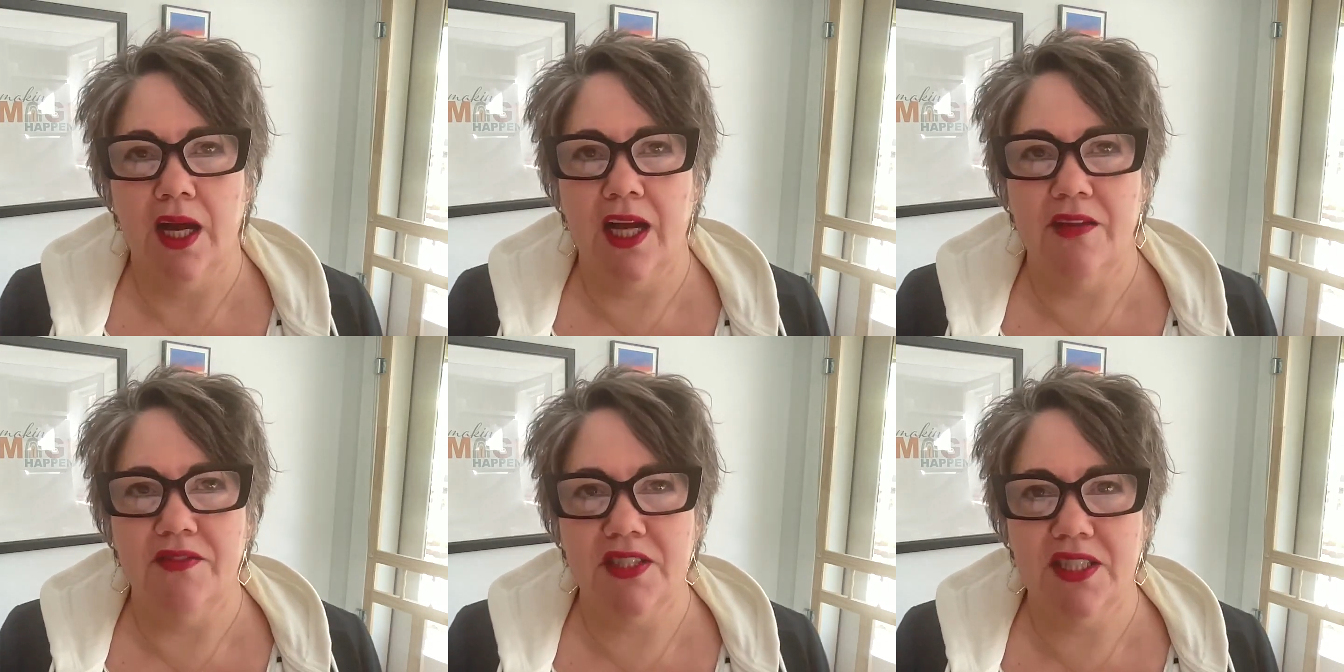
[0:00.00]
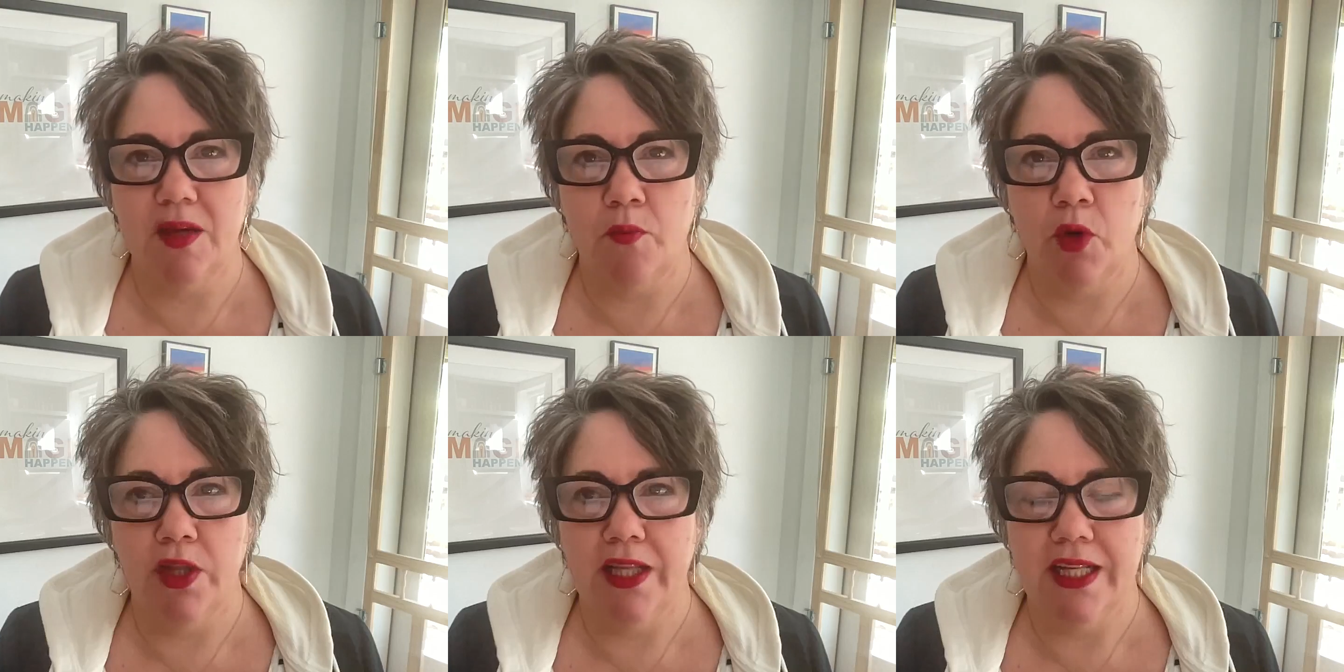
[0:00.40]
I have
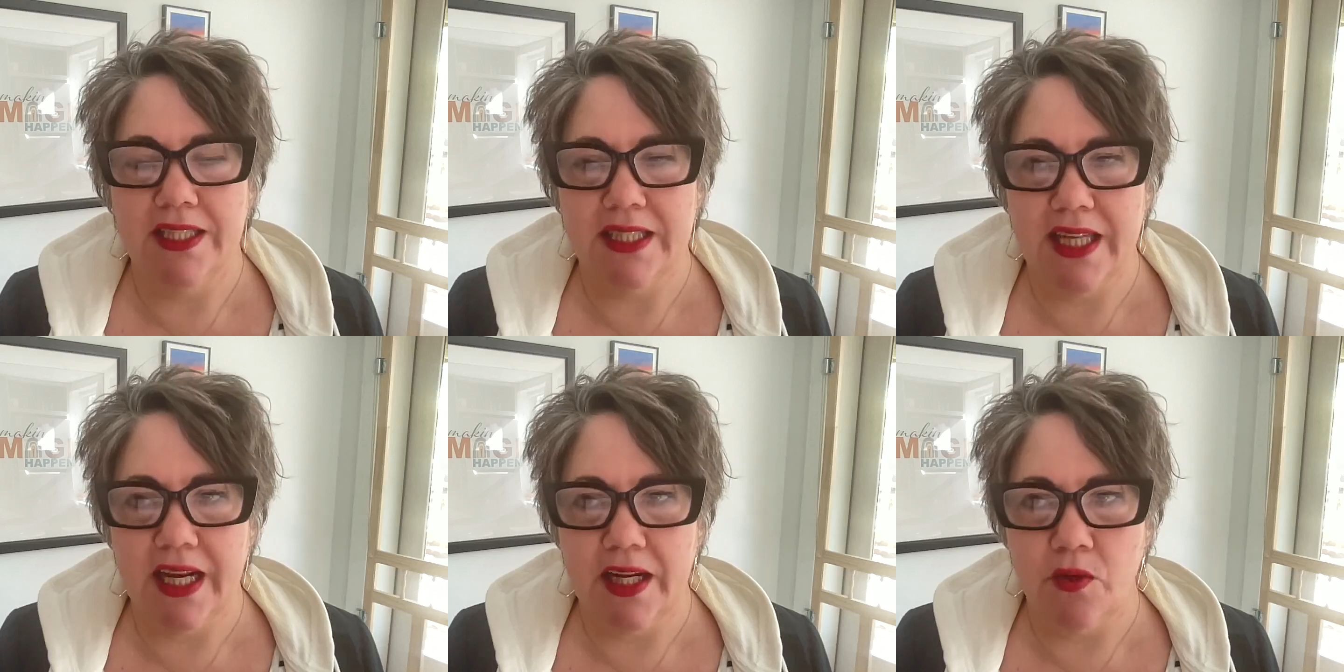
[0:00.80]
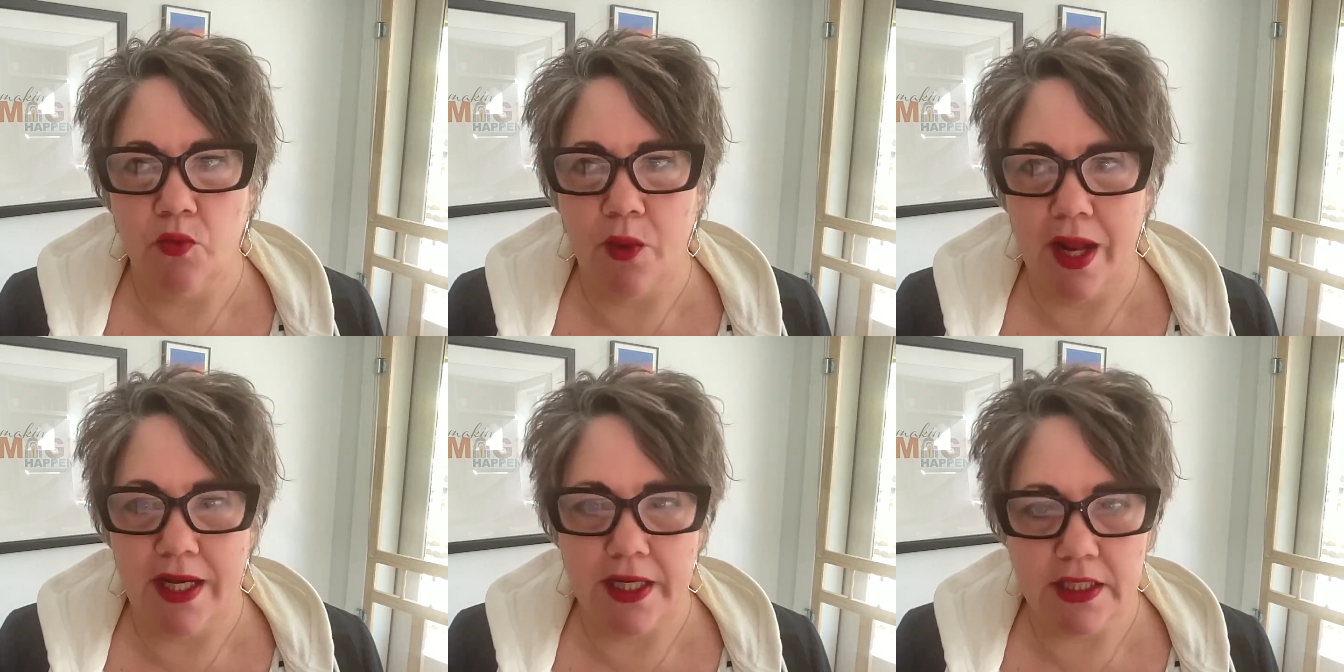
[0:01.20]
someone that's getting
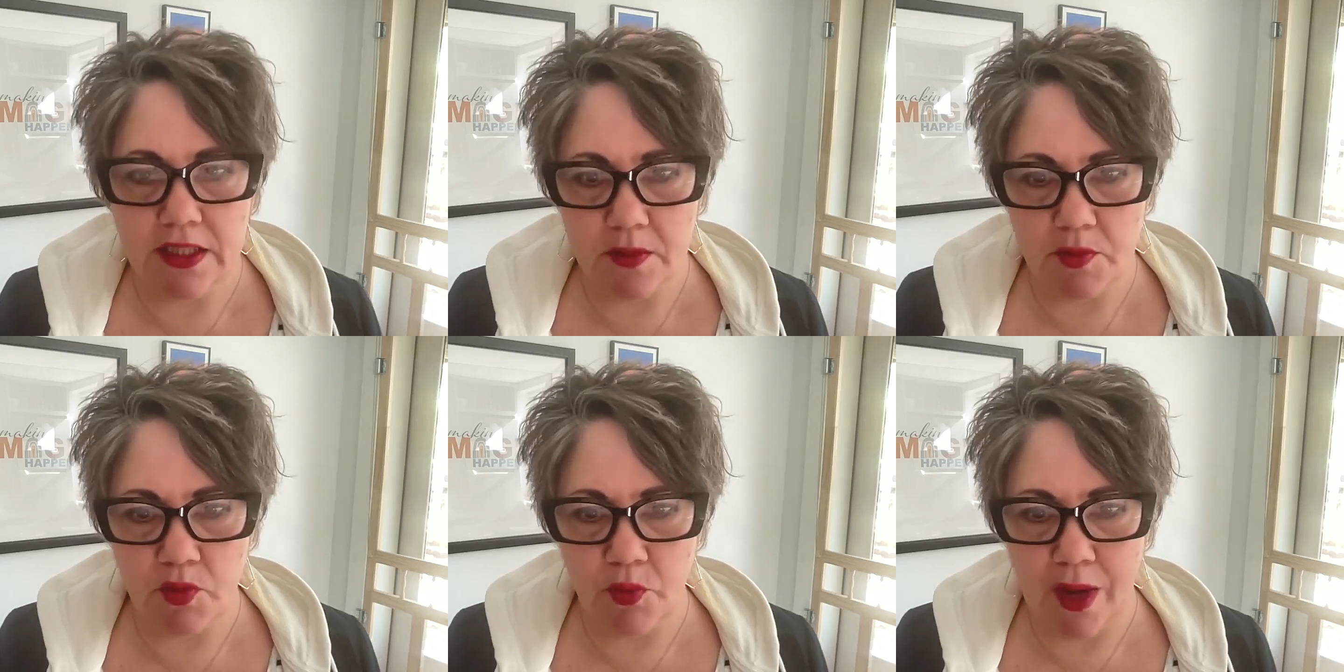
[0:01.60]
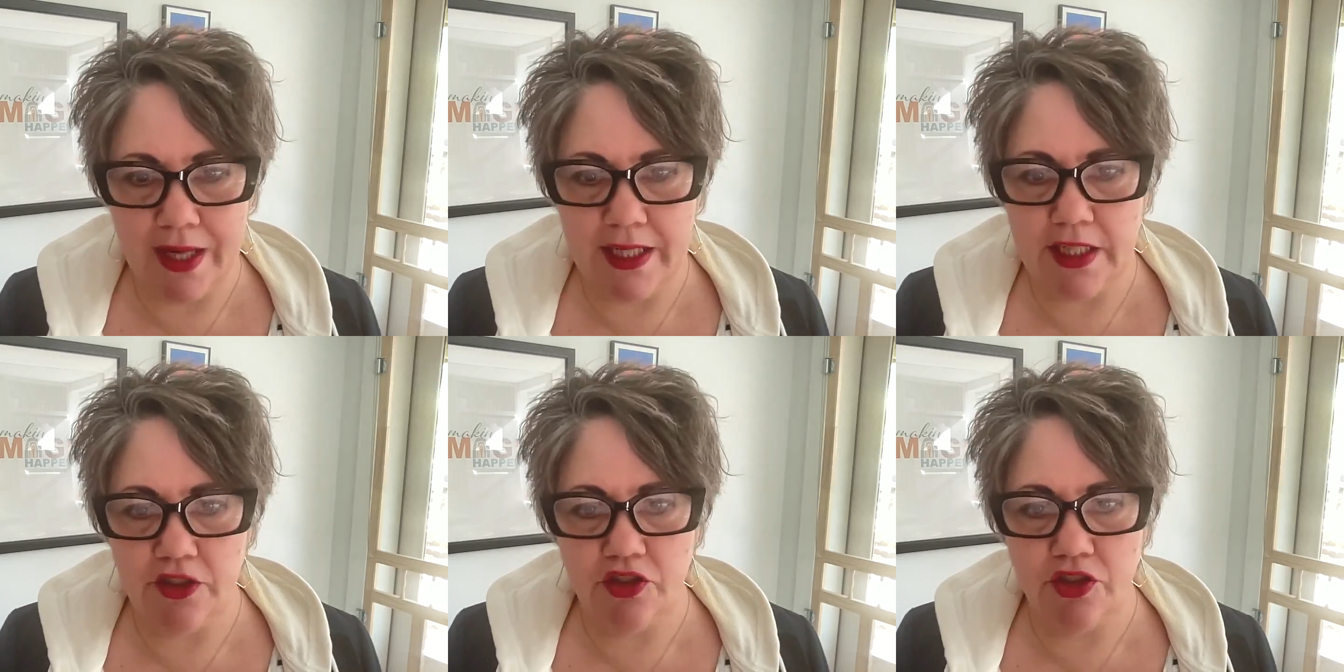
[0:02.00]
ready to be
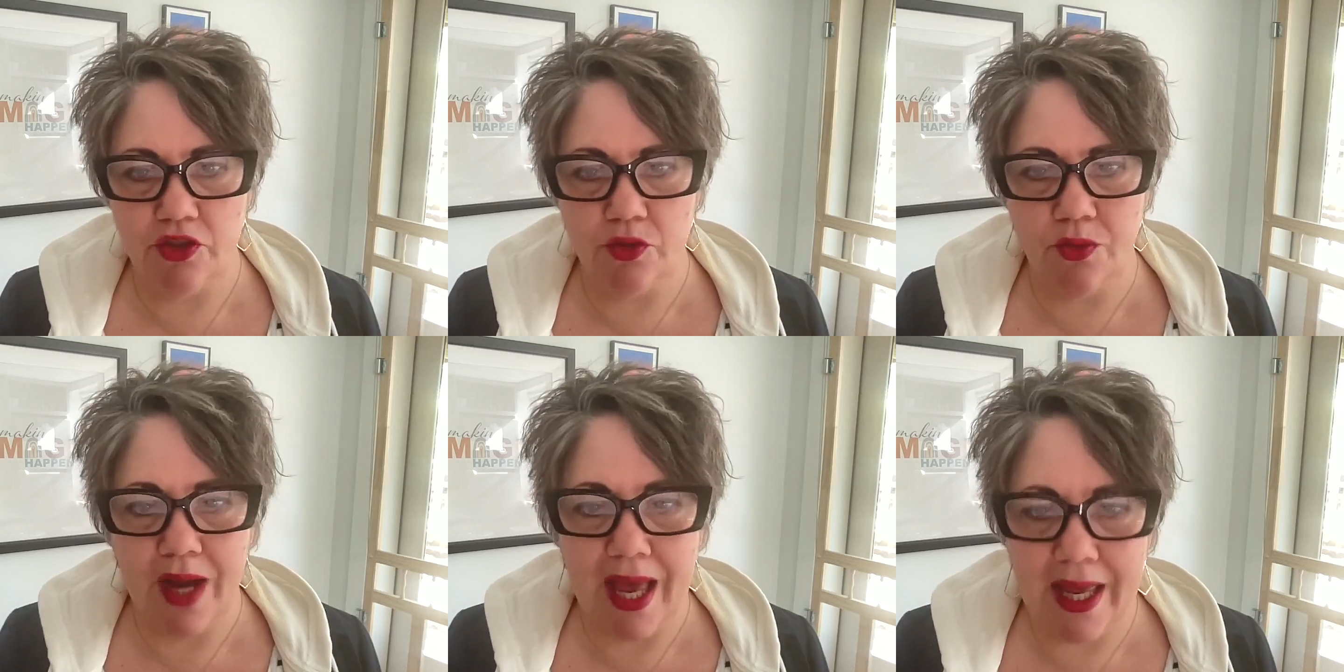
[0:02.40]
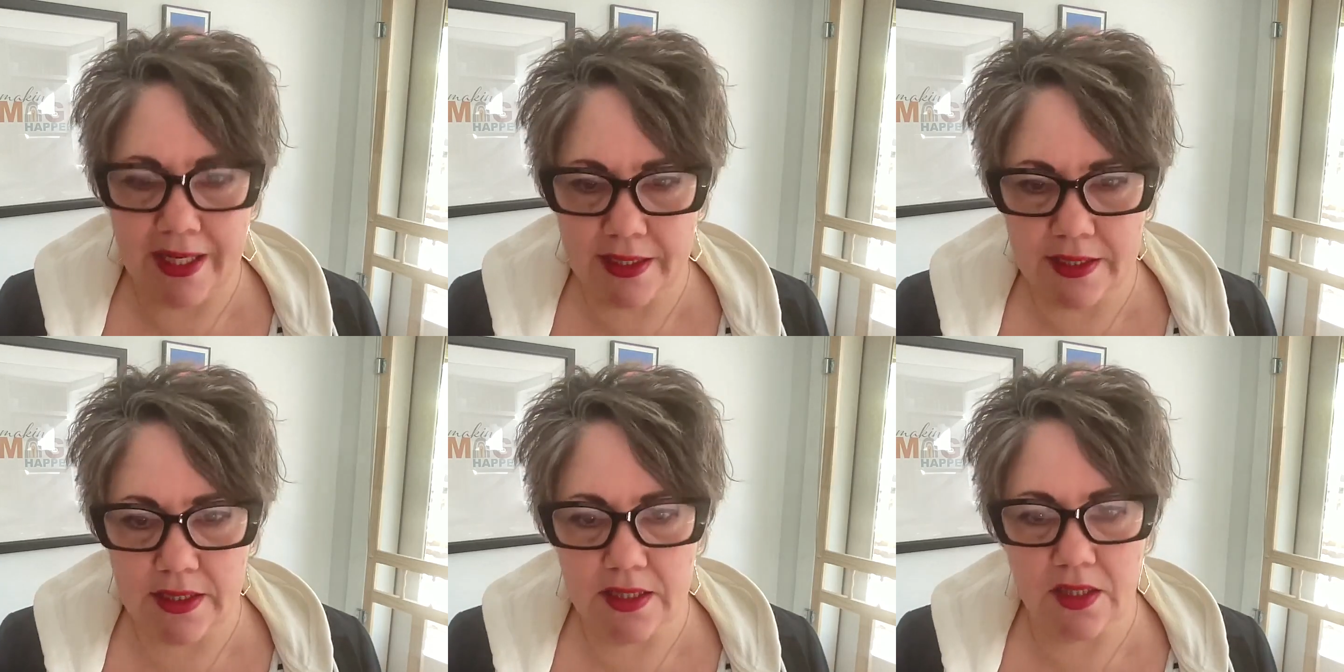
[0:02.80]
ready to
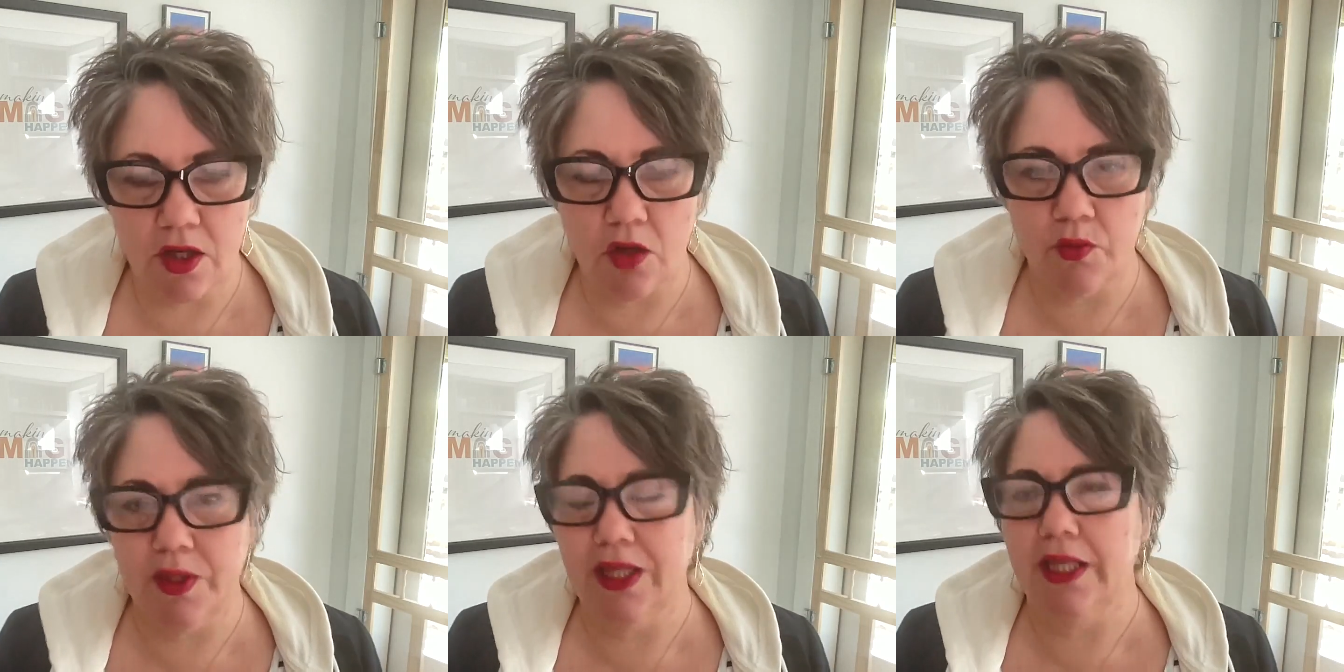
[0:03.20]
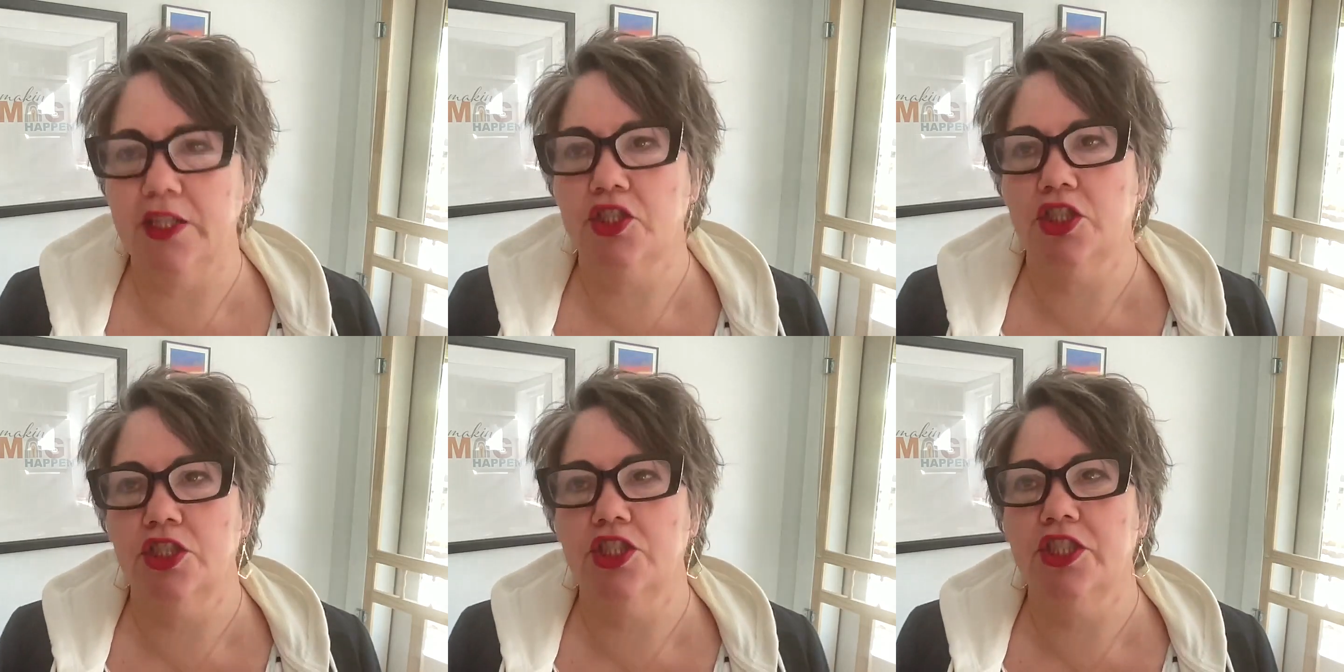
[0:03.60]
end a
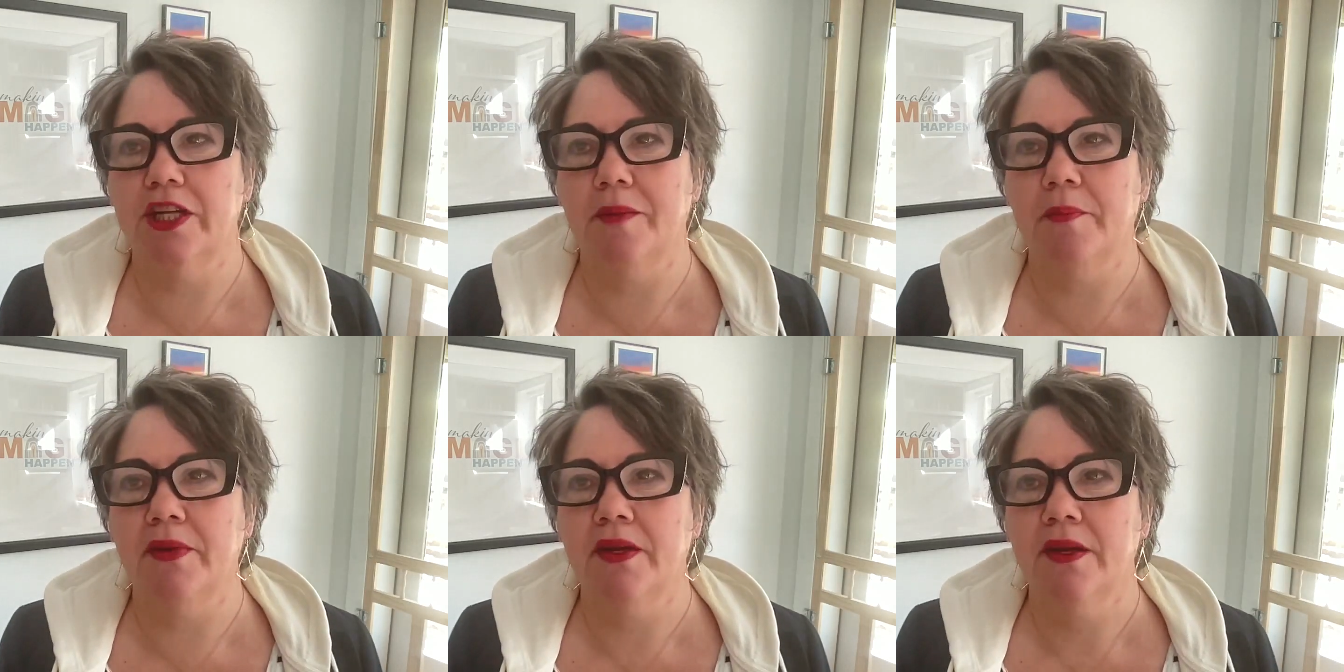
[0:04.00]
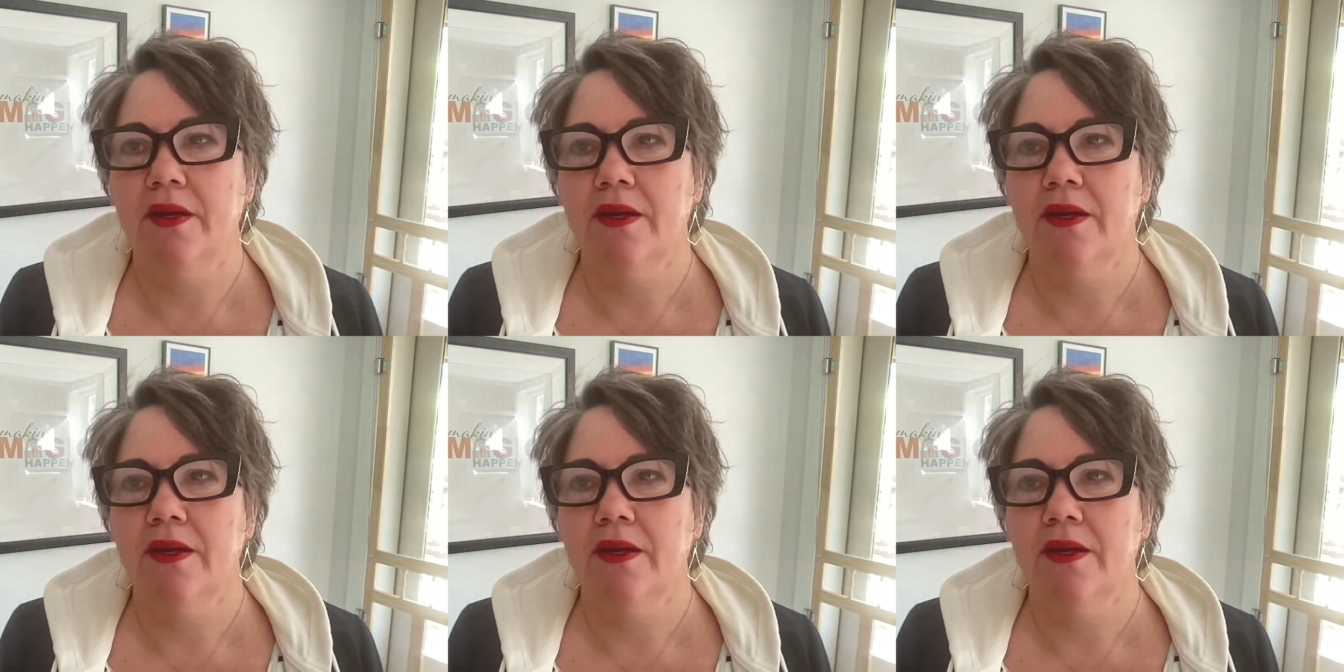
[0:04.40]
relationship.